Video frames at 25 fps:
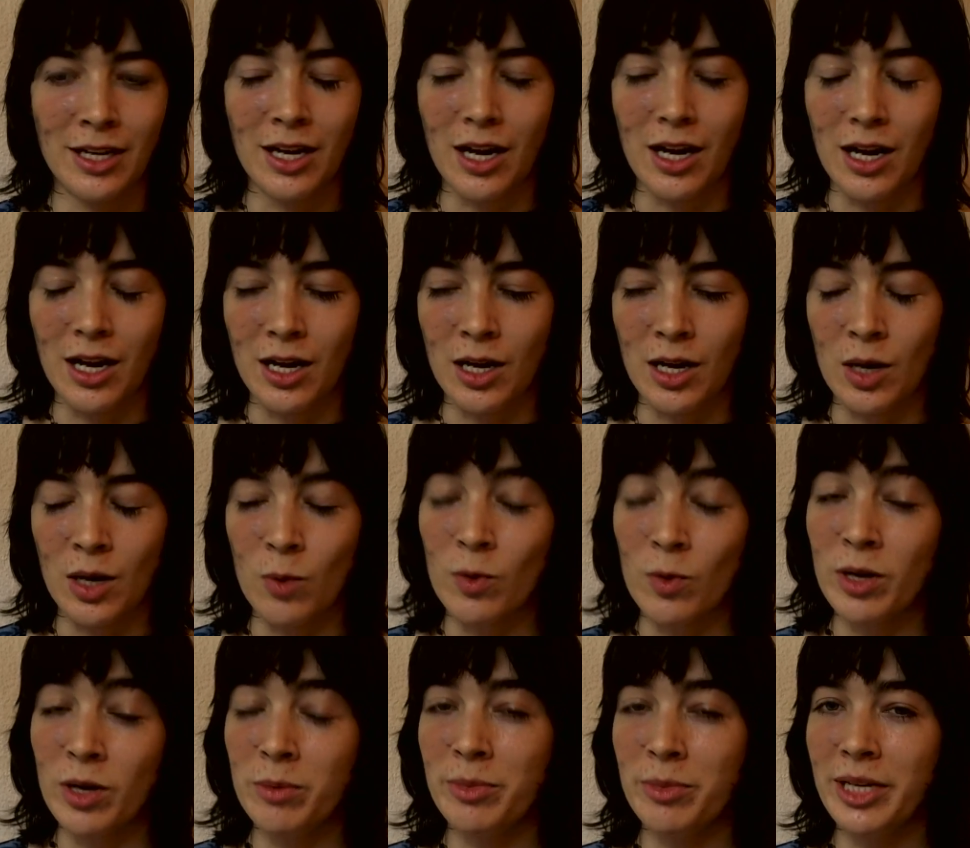
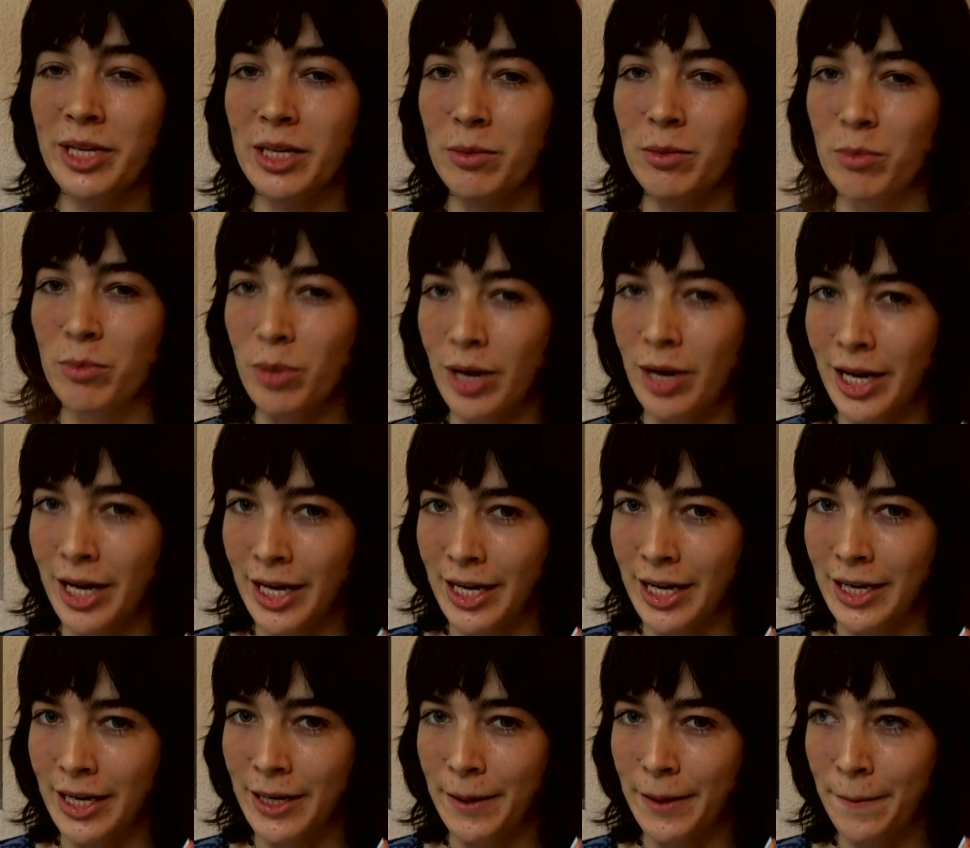One being
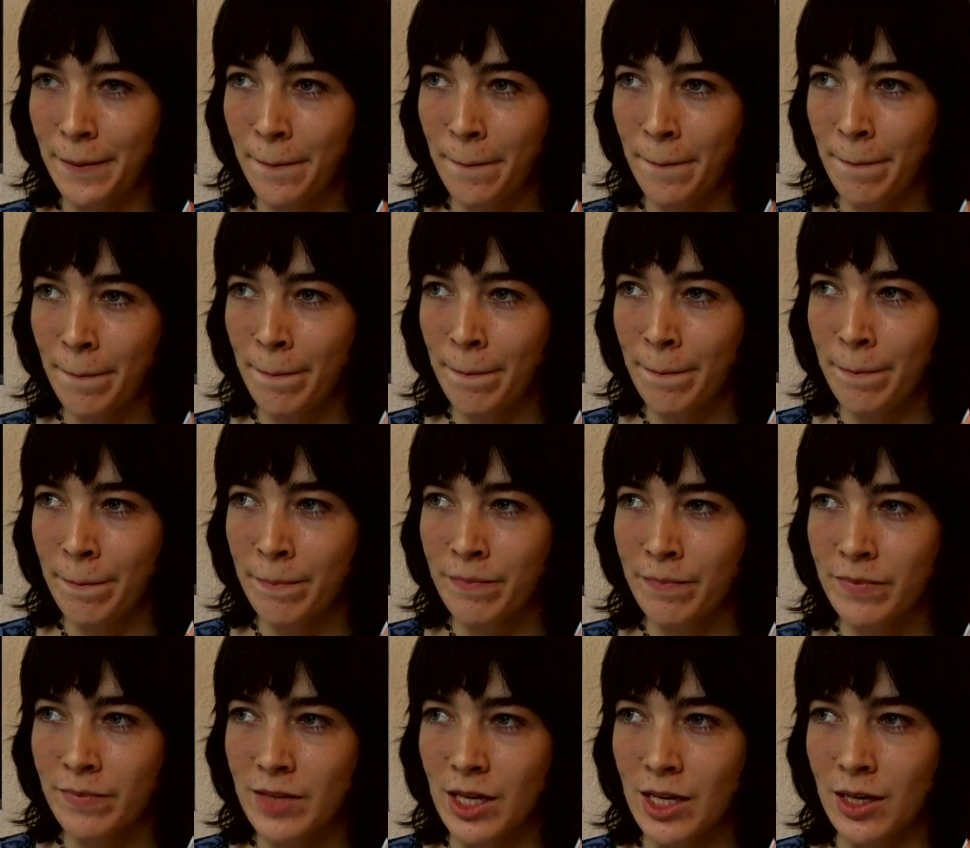Braid,
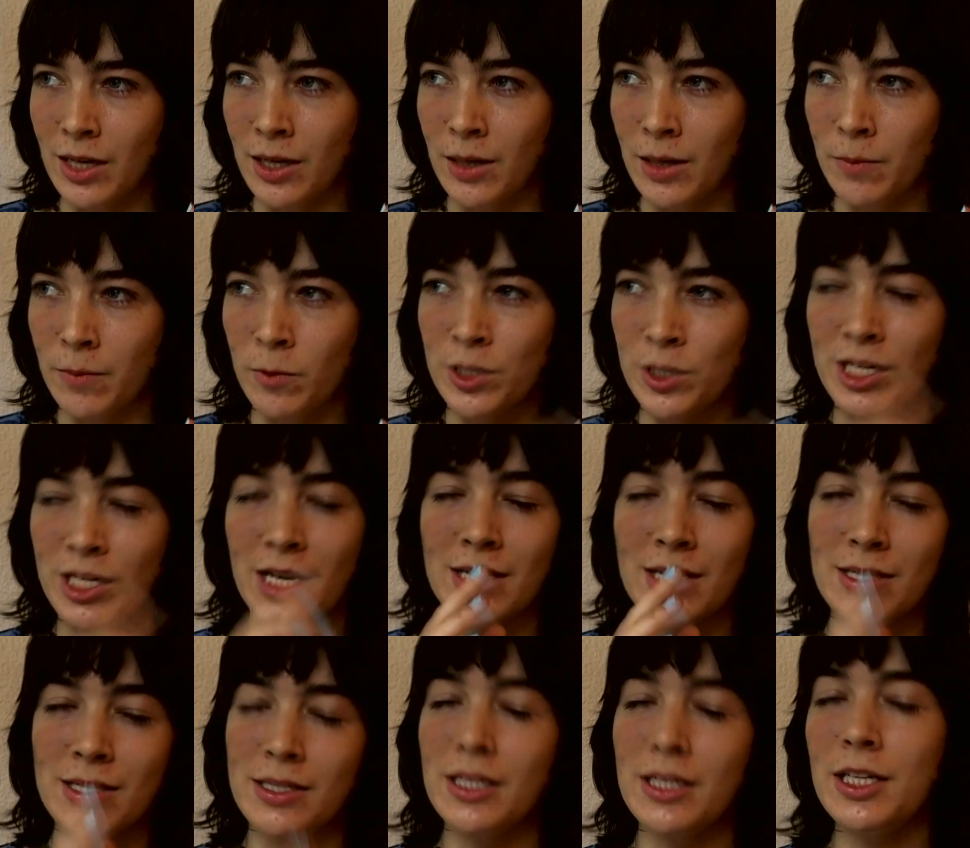which
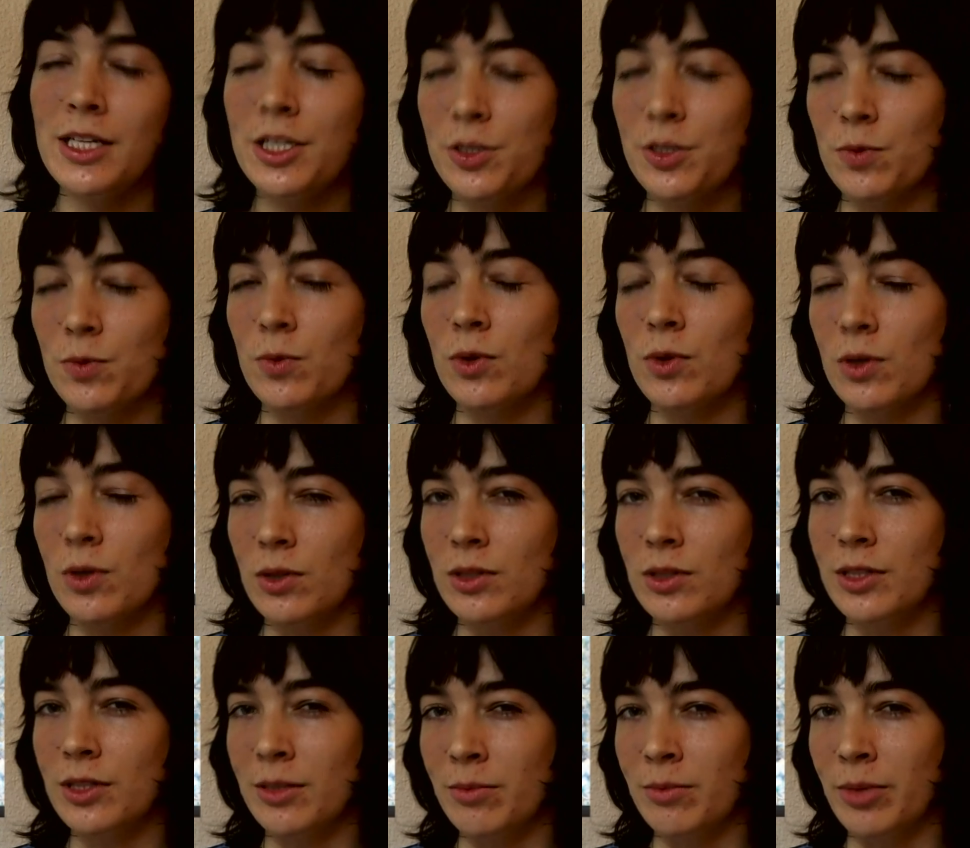has each
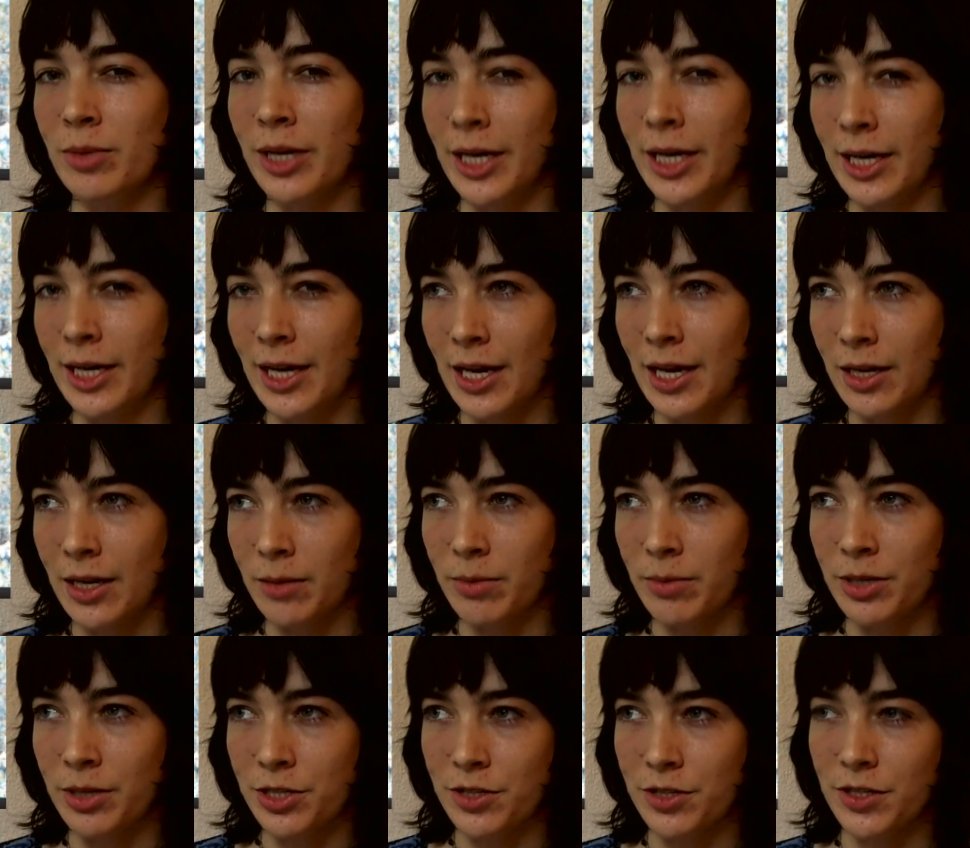world in Braid had a
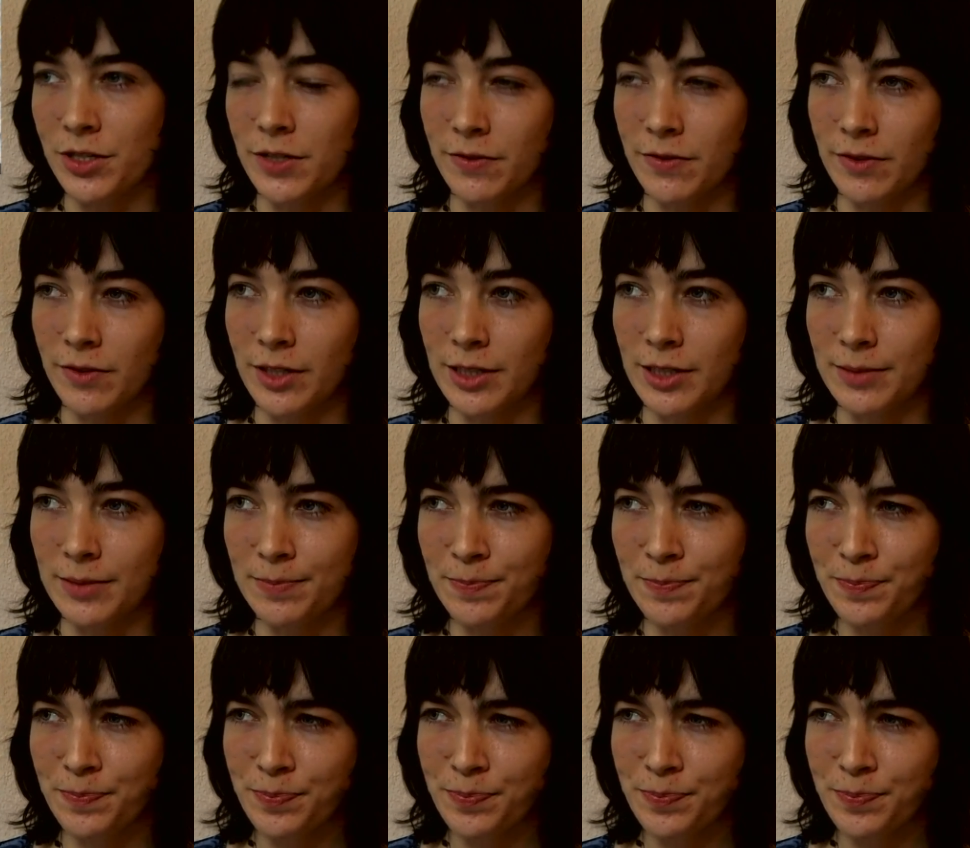bunch of different